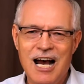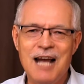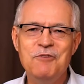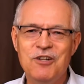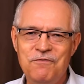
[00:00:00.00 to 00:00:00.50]

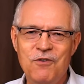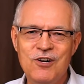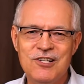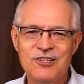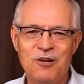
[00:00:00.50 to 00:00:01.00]
I'm going to
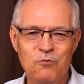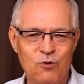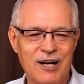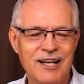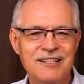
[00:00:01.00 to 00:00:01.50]
focus on
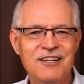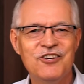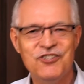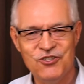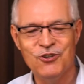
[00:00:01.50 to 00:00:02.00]
one
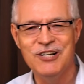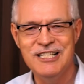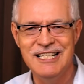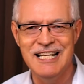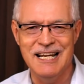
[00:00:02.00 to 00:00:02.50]
story
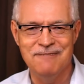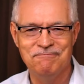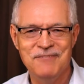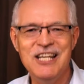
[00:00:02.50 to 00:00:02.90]
today.